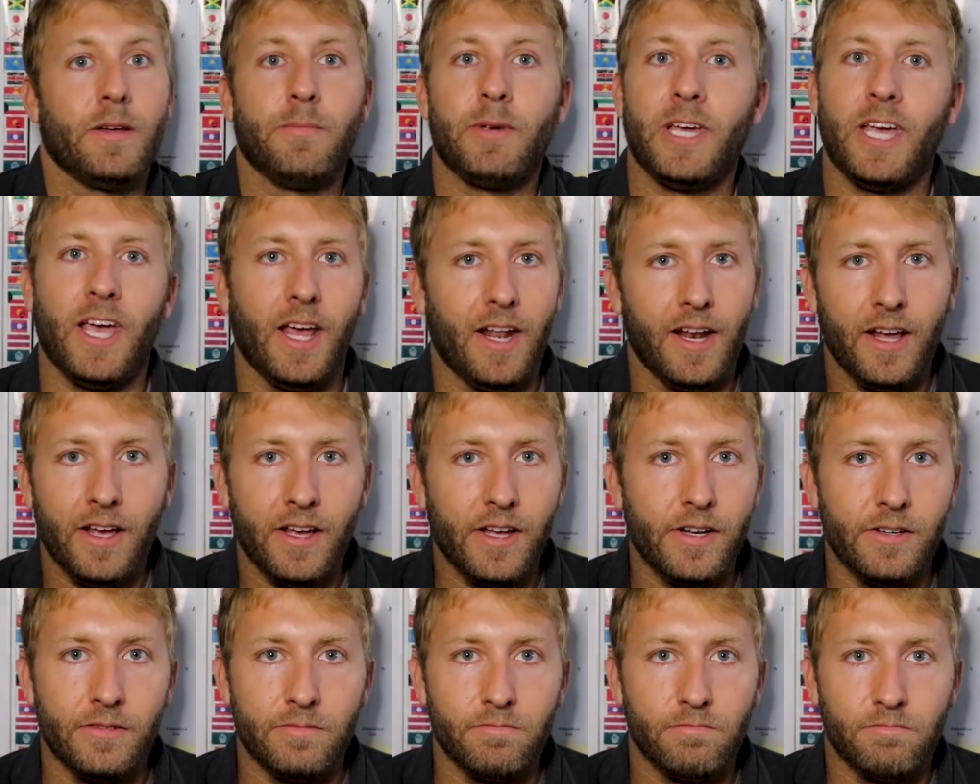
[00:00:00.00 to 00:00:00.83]
beginning
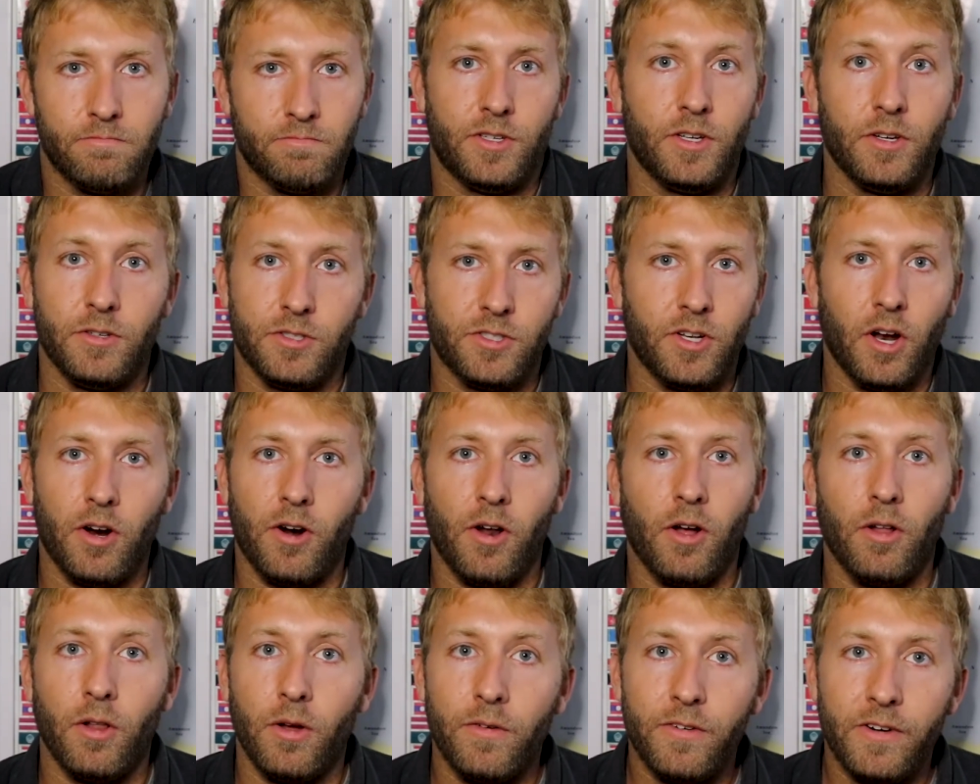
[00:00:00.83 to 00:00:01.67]
and start
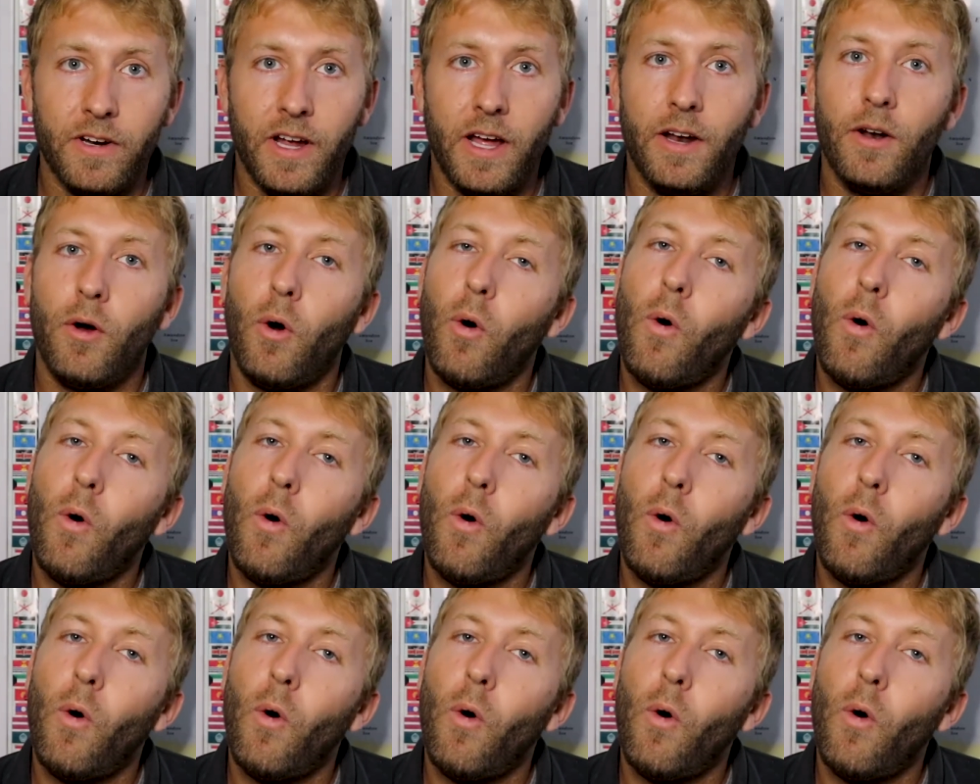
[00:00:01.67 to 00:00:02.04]
all over again?